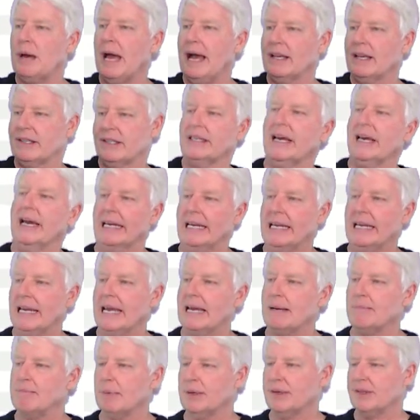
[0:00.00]
passed,
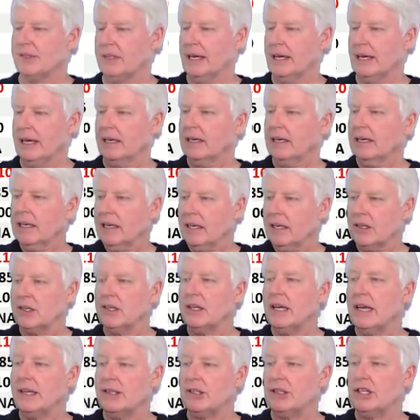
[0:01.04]
ninety-eight percent.
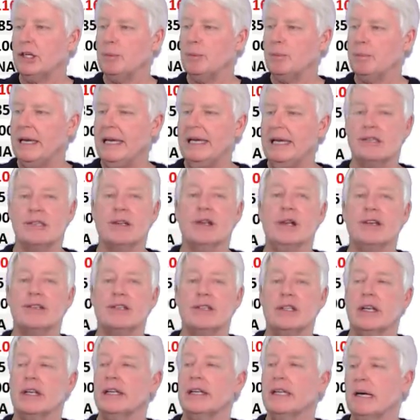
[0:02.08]
C S Q P is
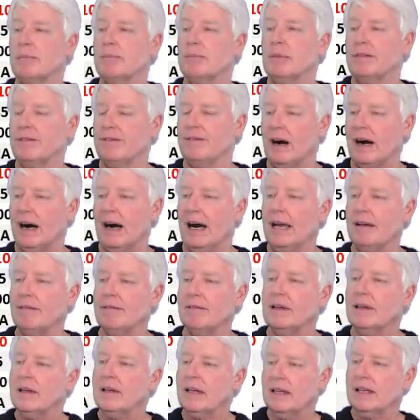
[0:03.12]
listed at number
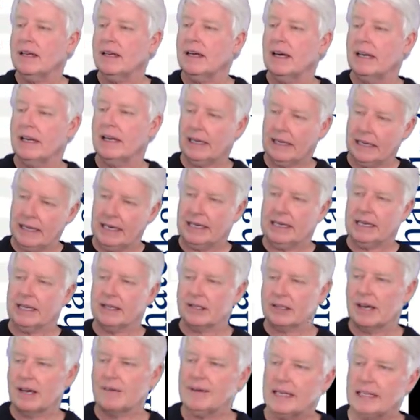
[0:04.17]
five, and again, a
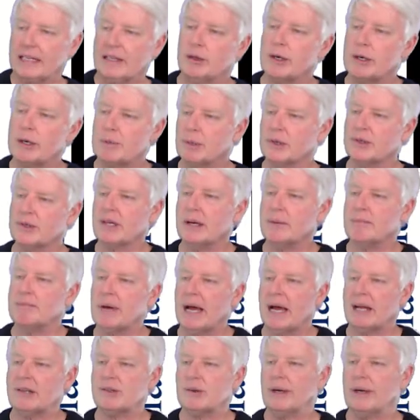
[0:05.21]
seventy-three percent
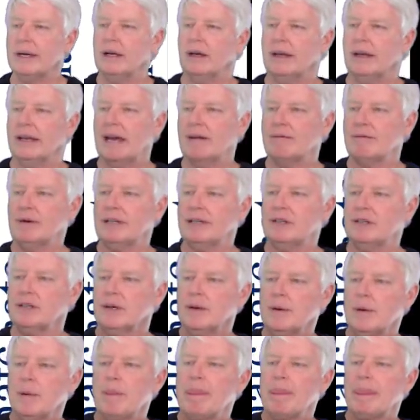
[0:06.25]
pass rate on average,
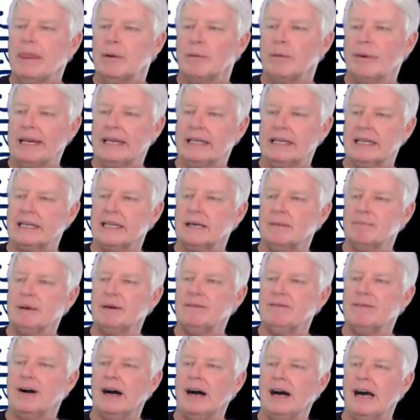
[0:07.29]
ranked at number
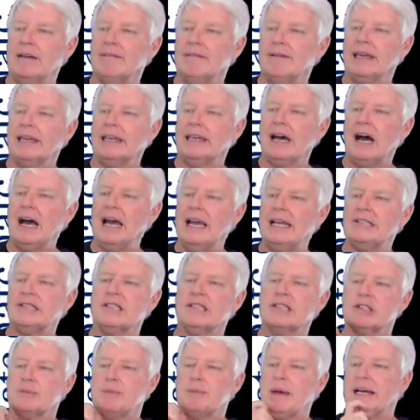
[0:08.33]
five, and I
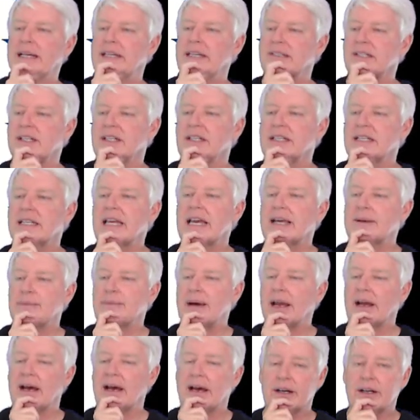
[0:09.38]
suspect it's going to take
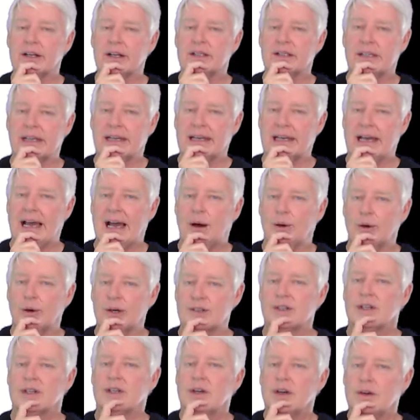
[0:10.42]
about one hundred ten
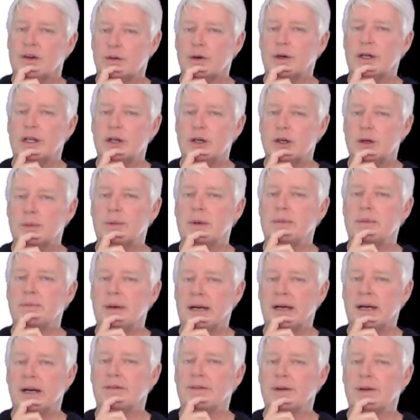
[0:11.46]
hours for you to
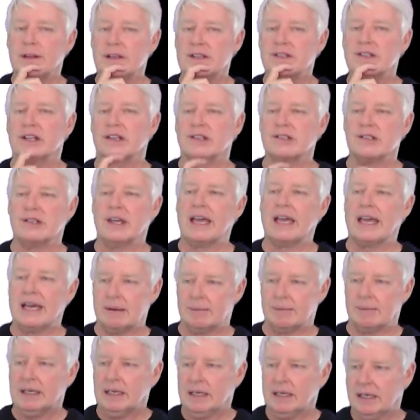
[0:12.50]
prepare for this
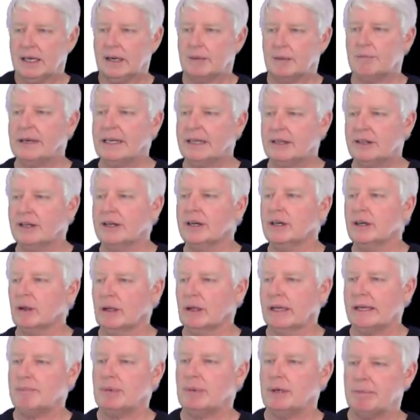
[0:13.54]
exam and be
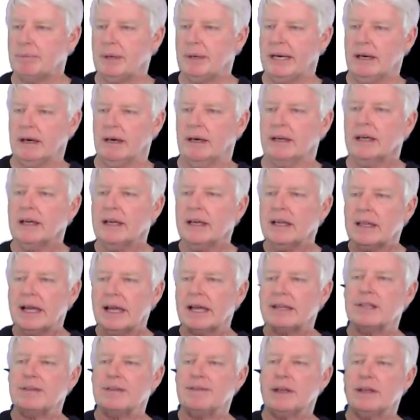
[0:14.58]
thoroughly prepared.
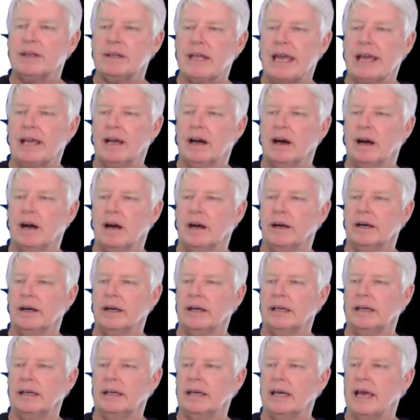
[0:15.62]
That's if you take our
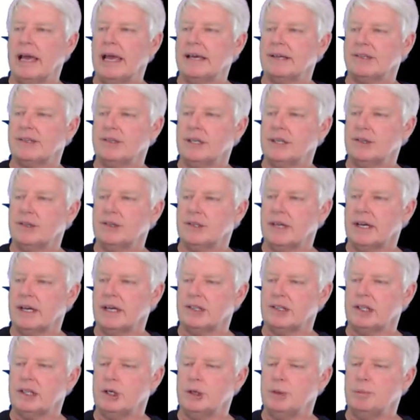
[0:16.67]
uh, A S Q, C
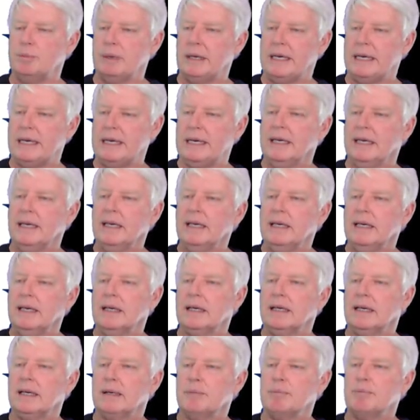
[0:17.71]
S Q P
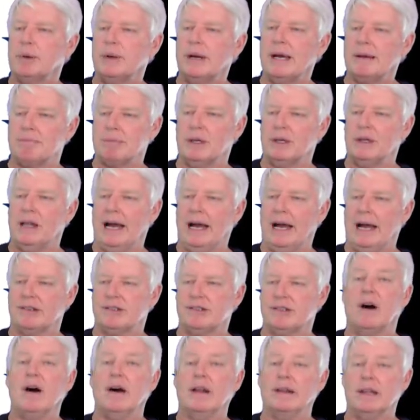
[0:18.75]
uh, prep
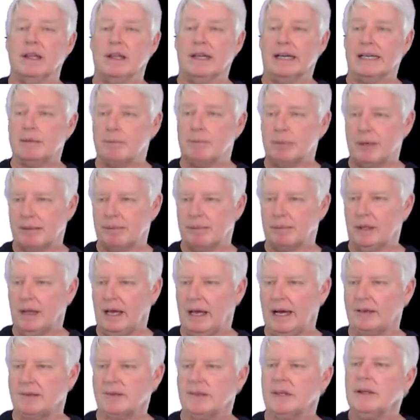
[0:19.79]
class, online prep
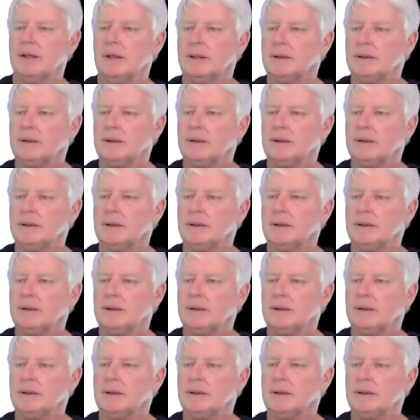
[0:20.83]
class.